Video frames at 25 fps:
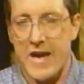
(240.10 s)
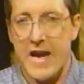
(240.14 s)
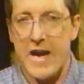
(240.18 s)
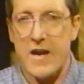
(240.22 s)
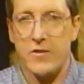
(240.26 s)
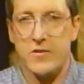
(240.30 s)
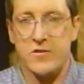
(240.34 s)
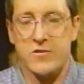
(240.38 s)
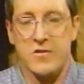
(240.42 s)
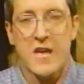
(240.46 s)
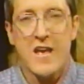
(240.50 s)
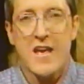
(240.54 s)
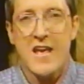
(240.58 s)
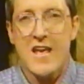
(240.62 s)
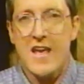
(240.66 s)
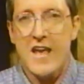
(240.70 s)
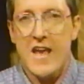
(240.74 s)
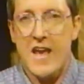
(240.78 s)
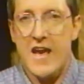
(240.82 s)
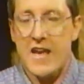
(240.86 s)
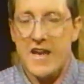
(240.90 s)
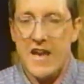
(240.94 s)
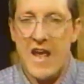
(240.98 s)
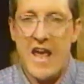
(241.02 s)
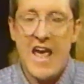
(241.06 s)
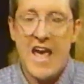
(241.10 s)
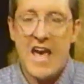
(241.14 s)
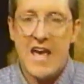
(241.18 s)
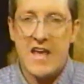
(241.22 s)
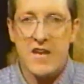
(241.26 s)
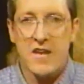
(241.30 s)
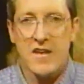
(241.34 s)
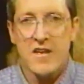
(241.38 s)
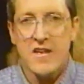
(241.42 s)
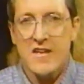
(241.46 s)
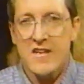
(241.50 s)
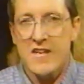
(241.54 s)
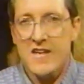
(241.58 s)
towns, it
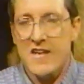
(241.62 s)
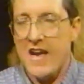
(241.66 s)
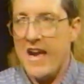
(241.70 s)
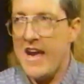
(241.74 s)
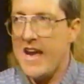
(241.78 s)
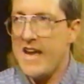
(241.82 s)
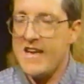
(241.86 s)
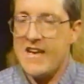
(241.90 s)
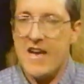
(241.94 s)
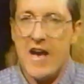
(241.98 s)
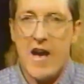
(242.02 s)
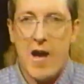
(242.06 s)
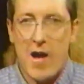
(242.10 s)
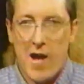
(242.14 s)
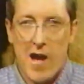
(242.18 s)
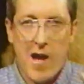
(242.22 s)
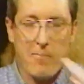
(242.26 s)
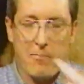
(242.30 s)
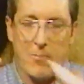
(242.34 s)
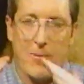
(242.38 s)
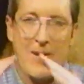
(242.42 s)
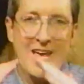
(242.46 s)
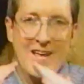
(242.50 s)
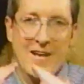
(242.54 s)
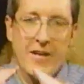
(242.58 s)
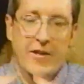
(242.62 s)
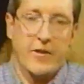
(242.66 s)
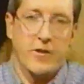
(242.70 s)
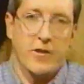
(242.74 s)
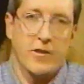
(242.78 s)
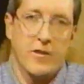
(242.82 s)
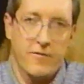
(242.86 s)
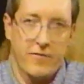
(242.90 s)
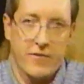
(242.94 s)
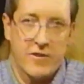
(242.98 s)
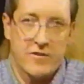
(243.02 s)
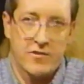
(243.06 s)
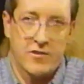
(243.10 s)
had a
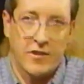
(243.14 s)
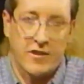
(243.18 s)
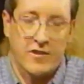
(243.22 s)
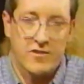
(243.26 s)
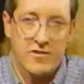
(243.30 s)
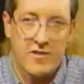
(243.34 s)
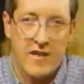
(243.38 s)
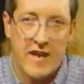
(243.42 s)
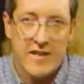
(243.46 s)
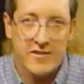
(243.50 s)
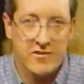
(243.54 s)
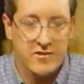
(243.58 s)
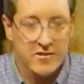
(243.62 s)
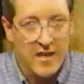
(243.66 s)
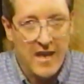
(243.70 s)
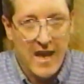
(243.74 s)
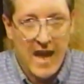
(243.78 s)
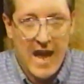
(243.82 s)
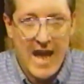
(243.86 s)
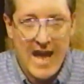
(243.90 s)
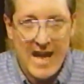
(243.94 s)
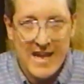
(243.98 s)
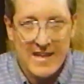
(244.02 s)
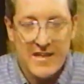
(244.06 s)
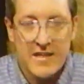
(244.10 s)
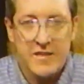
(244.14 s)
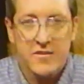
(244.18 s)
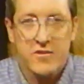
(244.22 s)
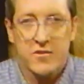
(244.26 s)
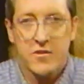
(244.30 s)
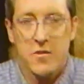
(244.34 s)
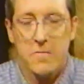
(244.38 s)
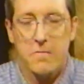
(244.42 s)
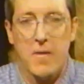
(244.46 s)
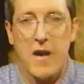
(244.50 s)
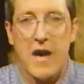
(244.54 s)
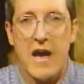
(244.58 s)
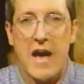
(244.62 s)
pinnacle of its success and its
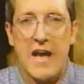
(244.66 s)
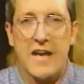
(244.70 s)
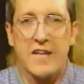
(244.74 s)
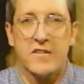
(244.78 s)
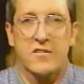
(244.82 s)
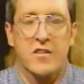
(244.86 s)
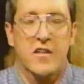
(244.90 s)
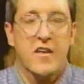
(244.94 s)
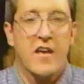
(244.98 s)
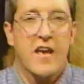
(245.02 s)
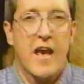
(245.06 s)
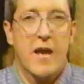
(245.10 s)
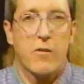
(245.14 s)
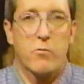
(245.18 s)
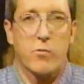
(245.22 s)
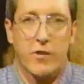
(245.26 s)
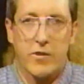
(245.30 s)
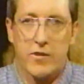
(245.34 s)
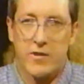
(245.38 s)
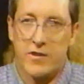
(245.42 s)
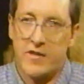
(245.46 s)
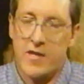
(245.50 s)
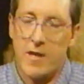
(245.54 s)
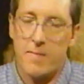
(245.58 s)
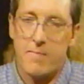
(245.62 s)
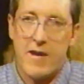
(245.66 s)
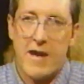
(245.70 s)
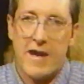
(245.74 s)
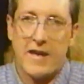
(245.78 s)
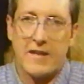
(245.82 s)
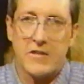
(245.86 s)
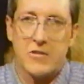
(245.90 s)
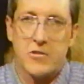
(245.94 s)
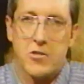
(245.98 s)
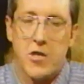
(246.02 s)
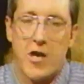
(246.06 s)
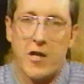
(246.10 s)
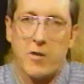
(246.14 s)
demise, and we're going to come
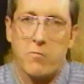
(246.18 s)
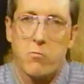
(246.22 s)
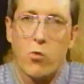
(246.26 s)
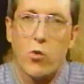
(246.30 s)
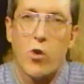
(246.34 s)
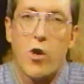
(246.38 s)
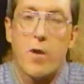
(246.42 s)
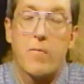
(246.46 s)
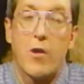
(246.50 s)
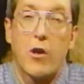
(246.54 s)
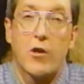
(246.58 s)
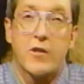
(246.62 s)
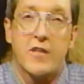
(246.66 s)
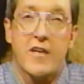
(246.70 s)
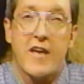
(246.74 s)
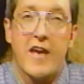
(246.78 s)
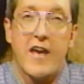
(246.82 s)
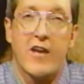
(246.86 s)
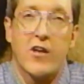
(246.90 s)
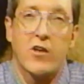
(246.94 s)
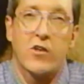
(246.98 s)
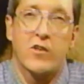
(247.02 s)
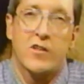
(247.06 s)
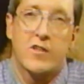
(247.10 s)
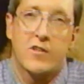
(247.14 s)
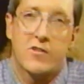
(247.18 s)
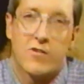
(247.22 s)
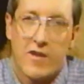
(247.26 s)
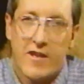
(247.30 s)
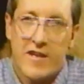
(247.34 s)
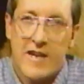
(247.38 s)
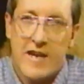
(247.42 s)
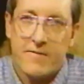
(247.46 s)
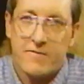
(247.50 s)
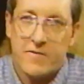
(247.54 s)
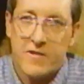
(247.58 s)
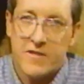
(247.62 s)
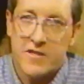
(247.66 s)
back and talk more about Yale
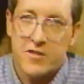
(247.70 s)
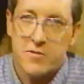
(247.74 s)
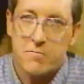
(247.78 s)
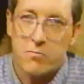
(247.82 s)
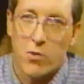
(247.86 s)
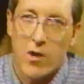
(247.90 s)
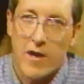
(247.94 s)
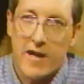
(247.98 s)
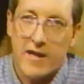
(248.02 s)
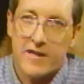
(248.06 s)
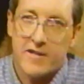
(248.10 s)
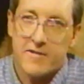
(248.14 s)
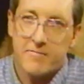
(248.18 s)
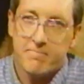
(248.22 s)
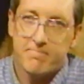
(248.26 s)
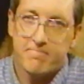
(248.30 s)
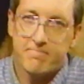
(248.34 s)
right after this break.